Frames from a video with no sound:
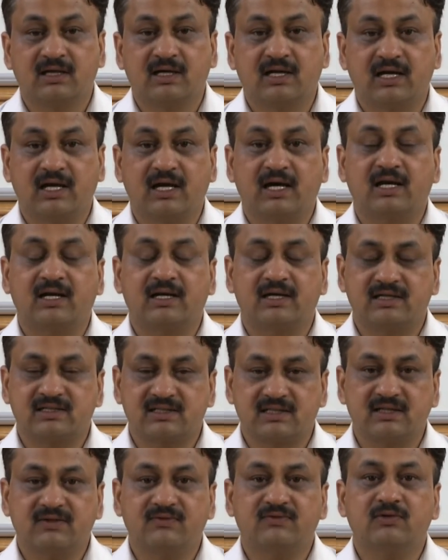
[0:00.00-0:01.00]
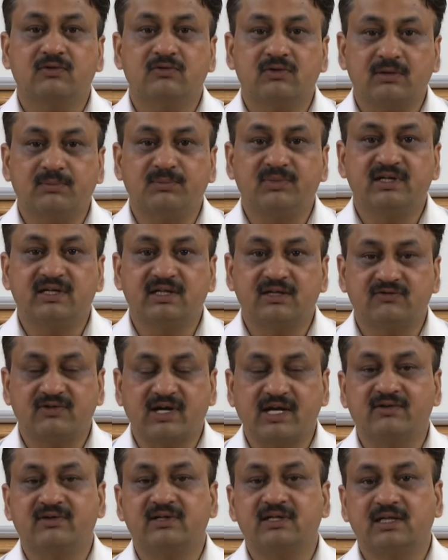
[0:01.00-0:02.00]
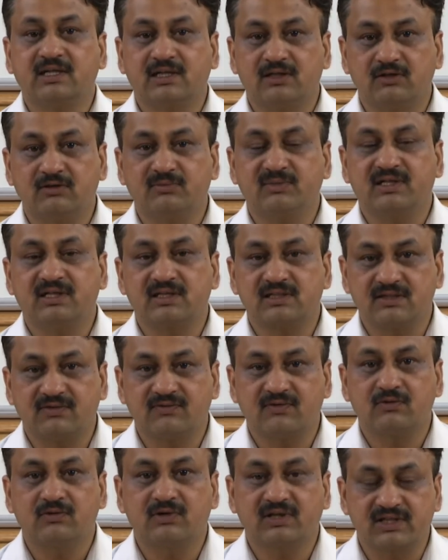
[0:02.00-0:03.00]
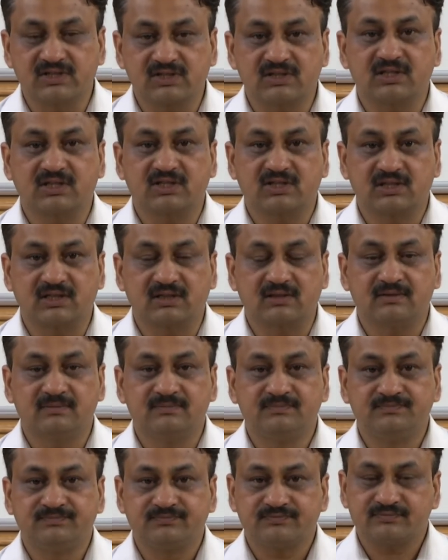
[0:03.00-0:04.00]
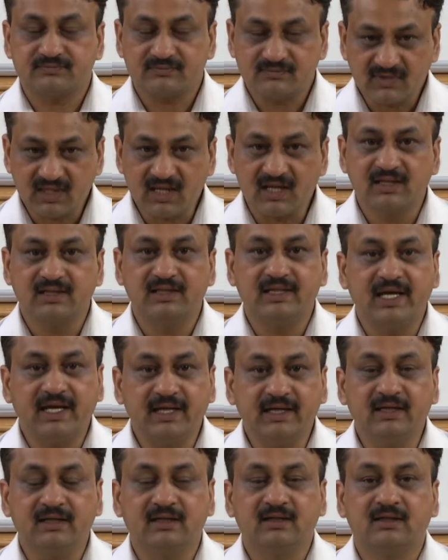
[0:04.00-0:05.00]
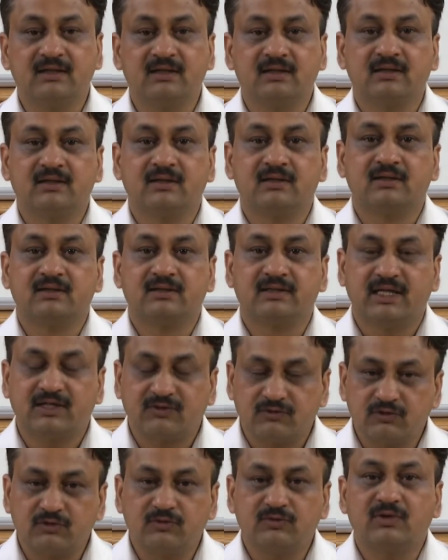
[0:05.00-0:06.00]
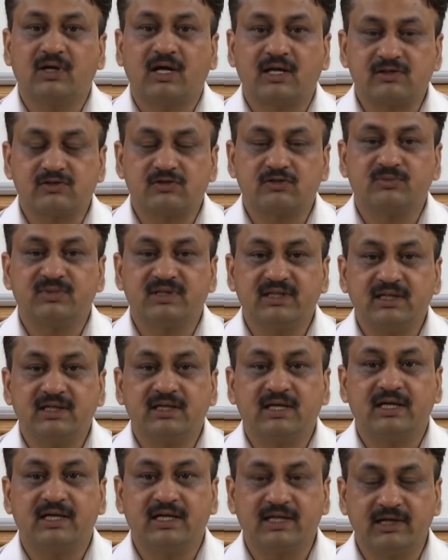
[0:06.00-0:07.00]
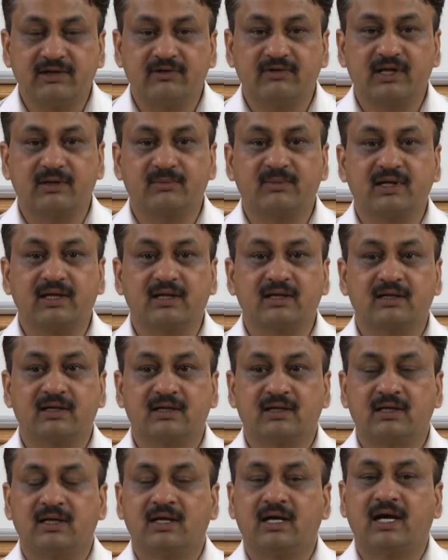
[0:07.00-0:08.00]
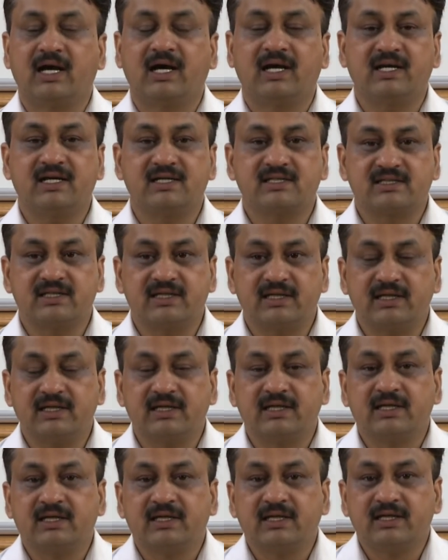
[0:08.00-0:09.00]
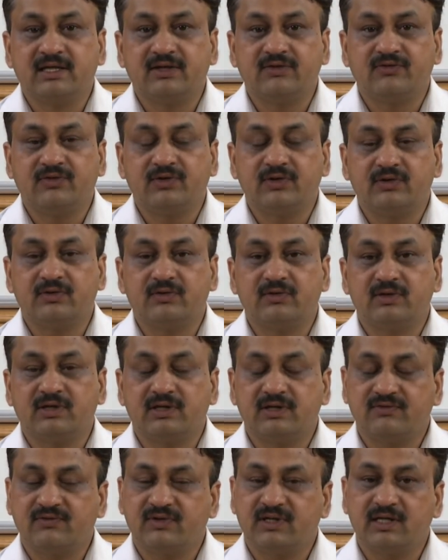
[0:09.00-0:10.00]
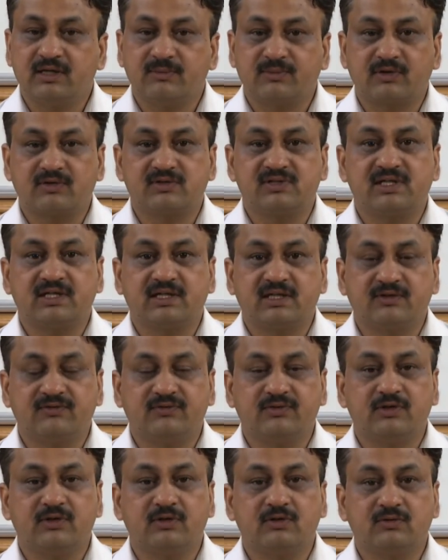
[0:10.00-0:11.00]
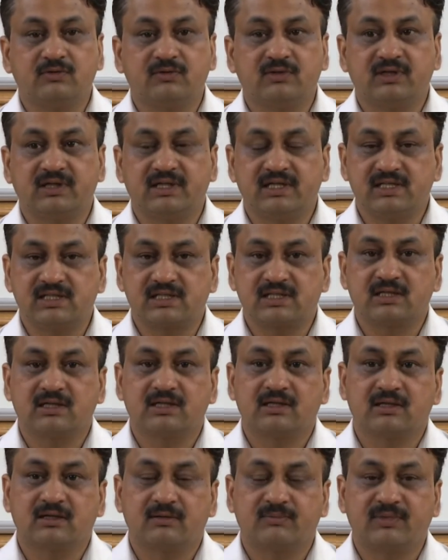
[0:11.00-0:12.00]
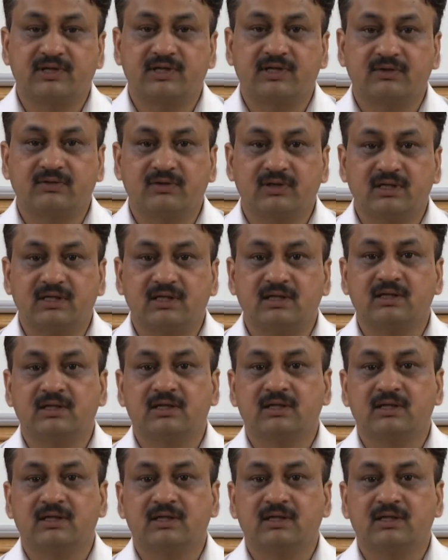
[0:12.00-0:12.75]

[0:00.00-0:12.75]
or let us say if you have completed 500 kilometers of road construction, then that would also be a deliverable. Or let us say if in a project if you have reached a particular